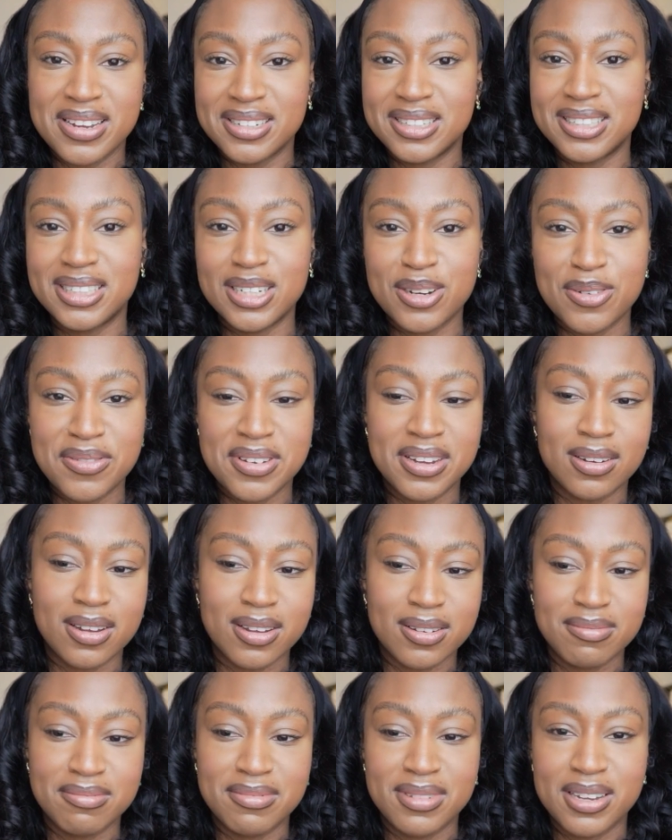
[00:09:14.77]
and shifting,
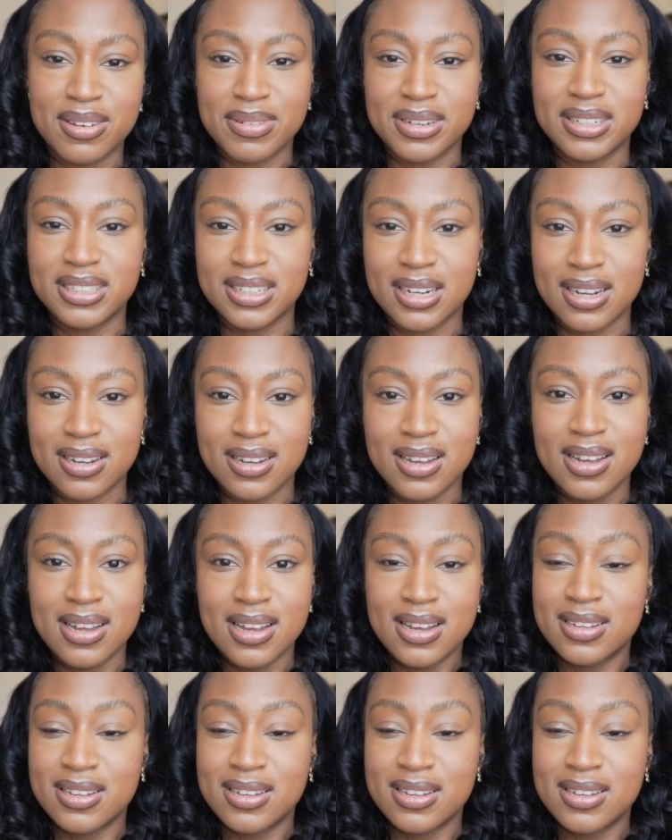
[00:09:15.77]
like giving chat